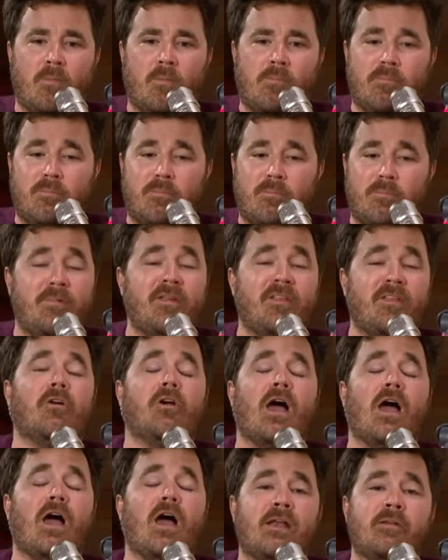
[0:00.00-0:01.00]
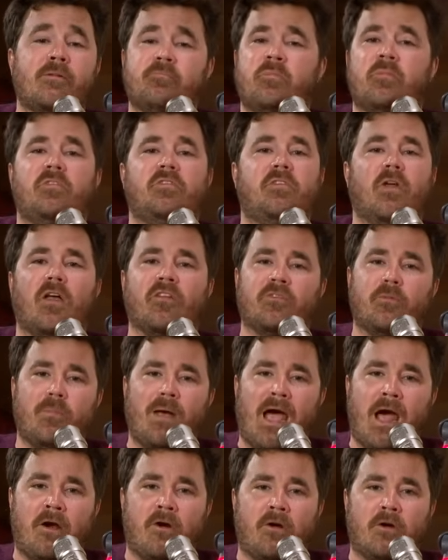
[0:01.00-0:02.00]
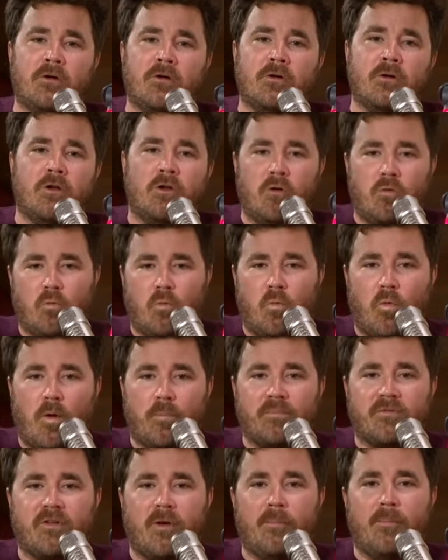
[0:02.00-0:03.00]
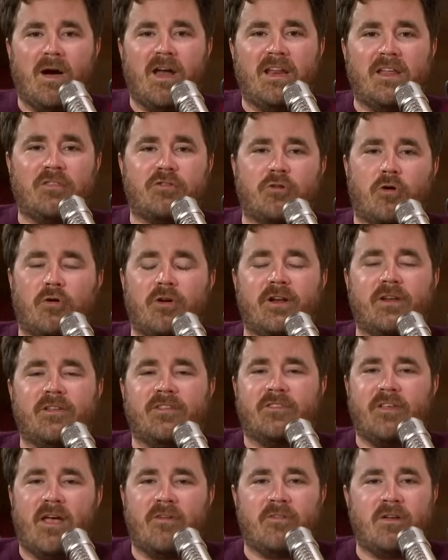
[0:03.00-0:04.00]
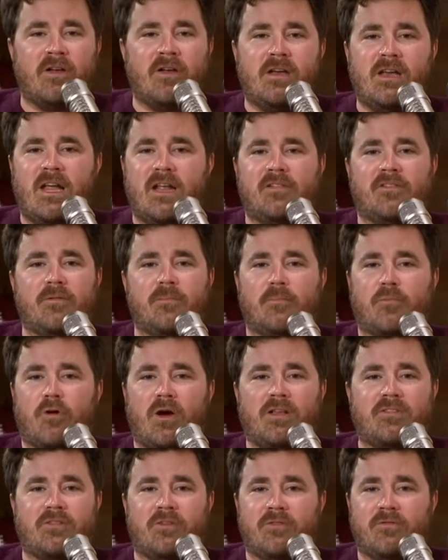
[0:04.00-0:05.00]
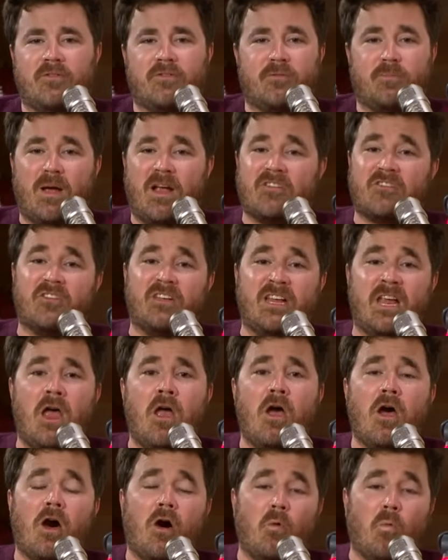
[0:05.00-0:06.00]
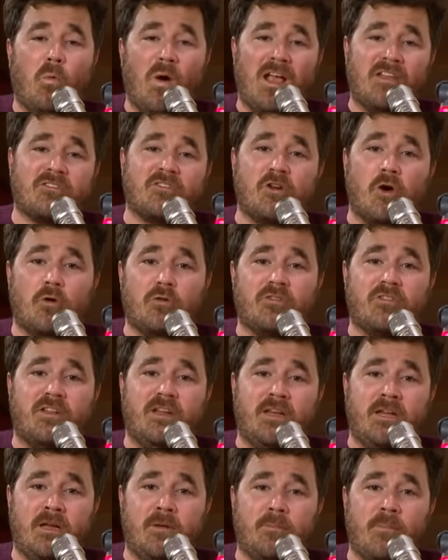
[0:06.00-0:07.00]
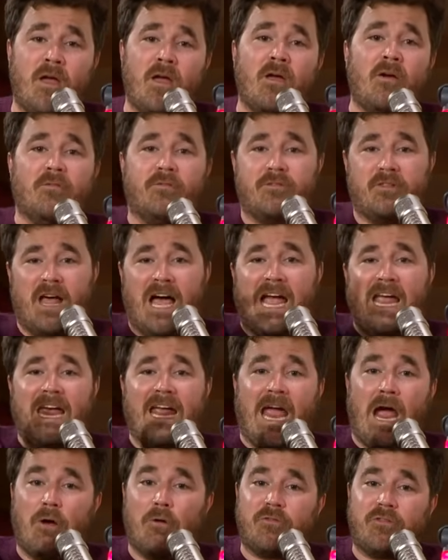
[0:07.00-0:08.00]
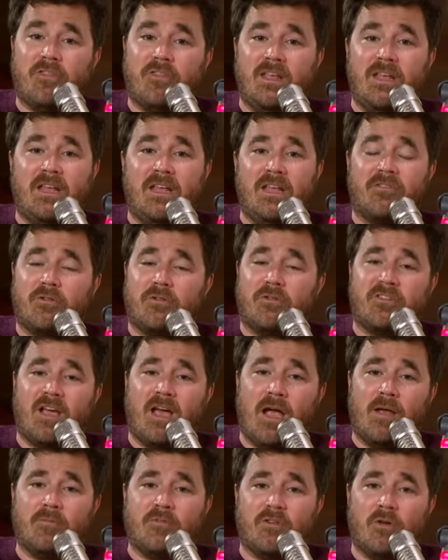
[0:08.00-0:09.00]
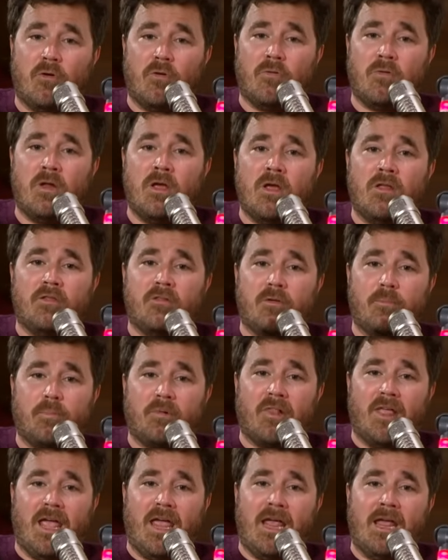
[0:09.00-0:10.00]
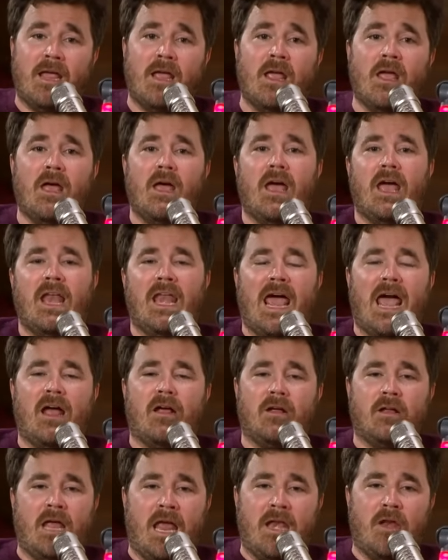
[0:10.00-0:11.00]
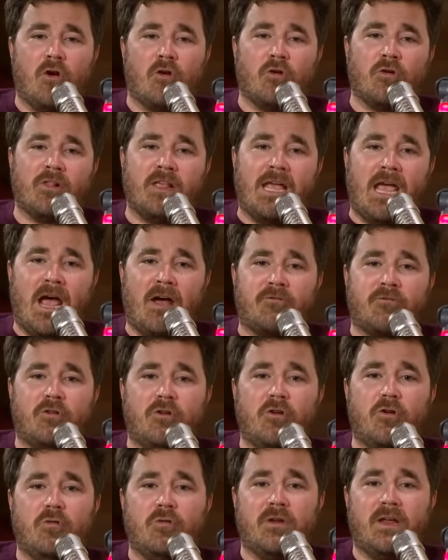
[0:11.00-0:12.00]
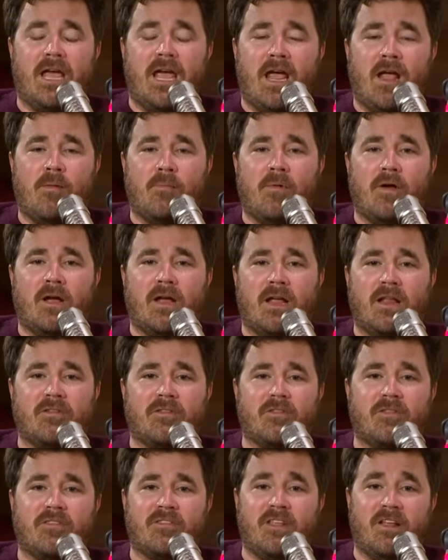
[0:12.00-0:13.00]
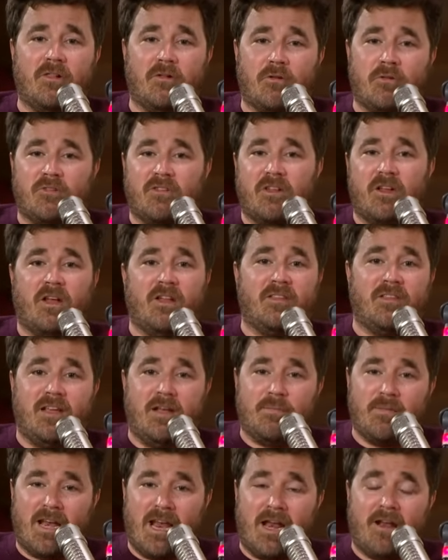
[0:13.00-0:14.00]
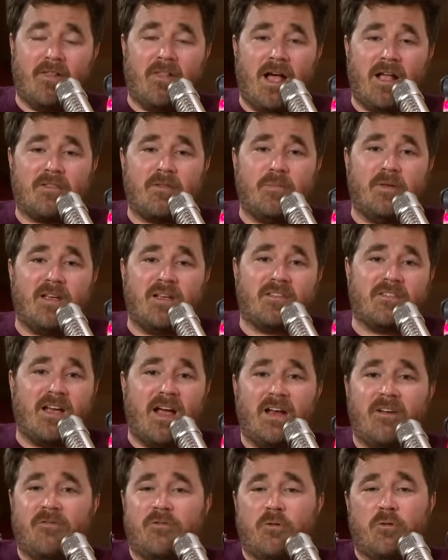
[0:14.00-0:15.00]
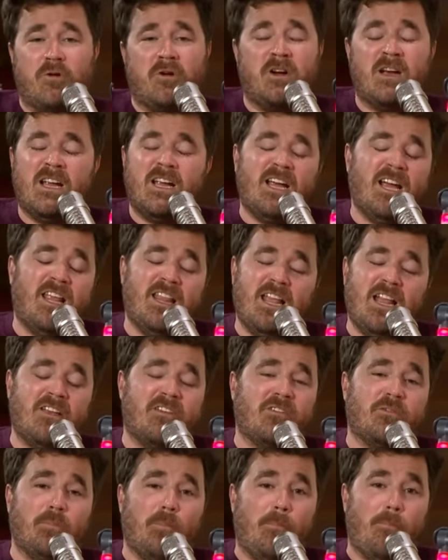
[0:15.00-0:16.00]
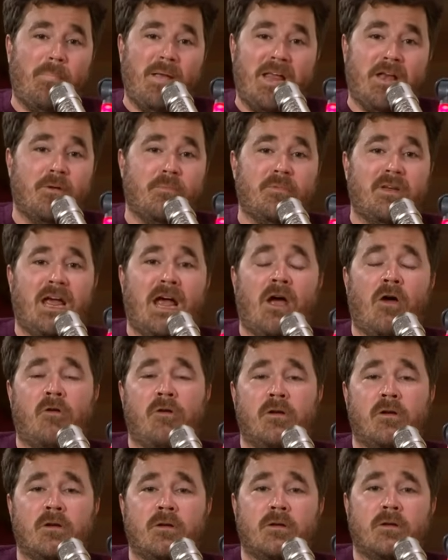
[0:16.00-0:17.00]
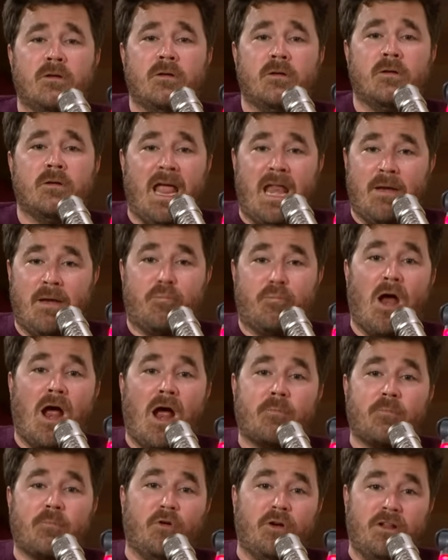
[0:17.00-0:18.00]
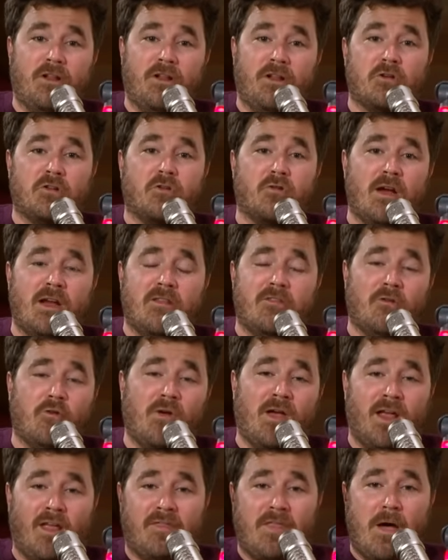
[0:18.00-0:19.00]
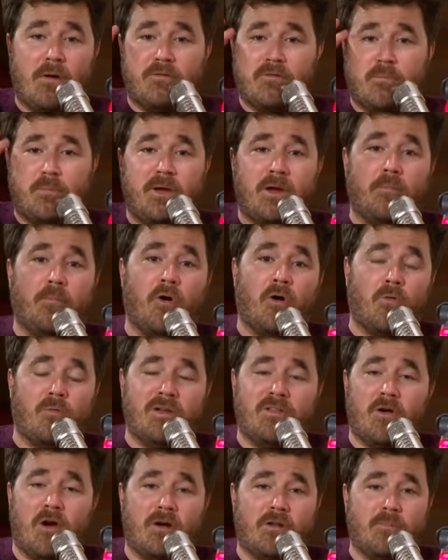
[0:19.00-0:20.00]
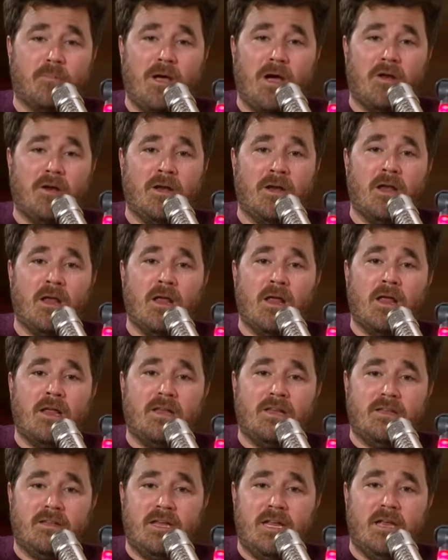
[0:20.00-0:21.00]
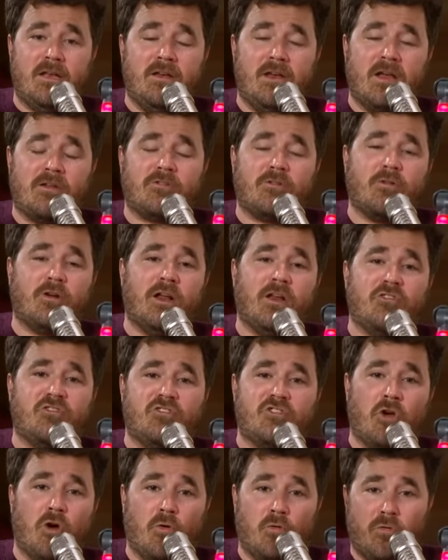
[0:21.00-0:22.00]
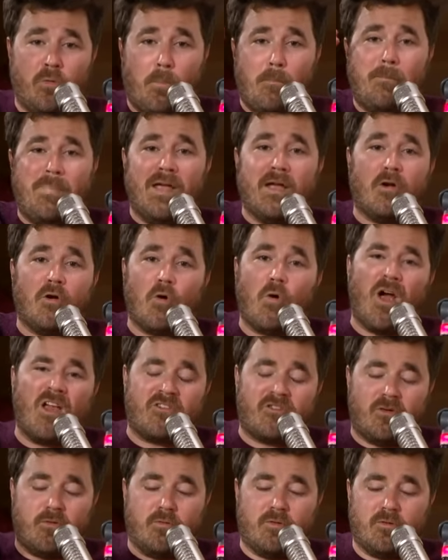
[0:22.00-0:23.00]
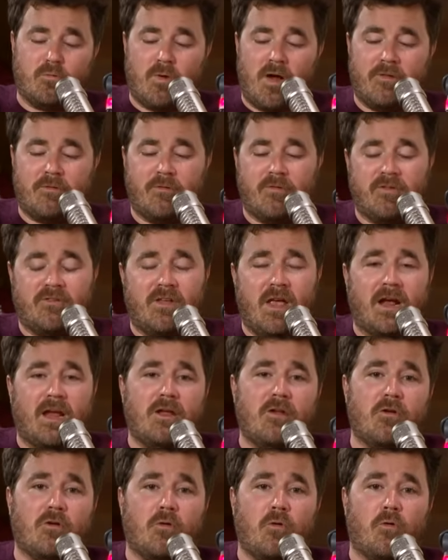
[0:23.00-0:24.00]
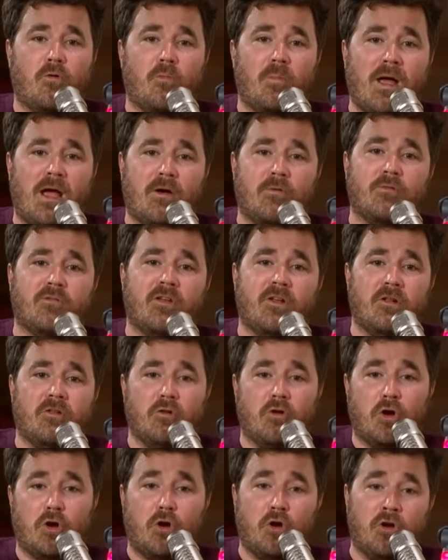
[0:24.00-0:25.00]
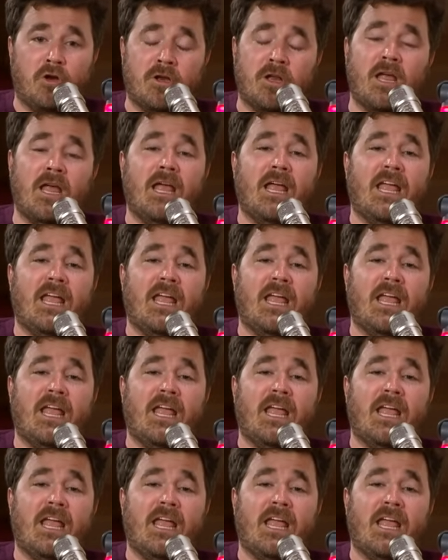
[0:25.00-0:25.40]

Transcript: Maybe they're not. Doesn't matter. You whoop somebody 30-7. It's impressive, especially a West Coast team flying out to the Eastern time zone to play an early afternoon game against the Steelers, a team that had a lot to be excited for, and they just beat them down. And Brock Purdy looked great doing it. That was the big part. We talked about it in yesterday's show. The big question was whether the second-year quarterback was going to look good.